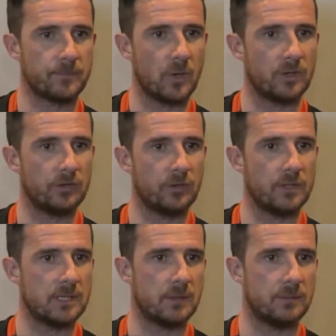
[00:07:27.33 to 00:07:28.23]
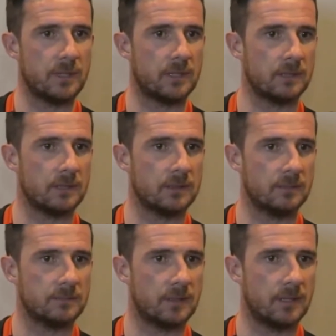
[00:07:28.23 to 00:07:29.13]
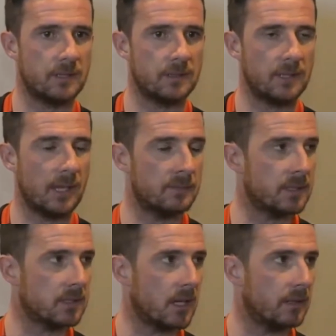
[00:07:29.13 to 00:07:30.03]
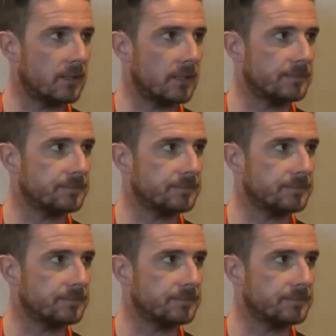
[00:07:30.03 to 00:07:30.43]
probably 2 days a week leading up to the game on the Saturday.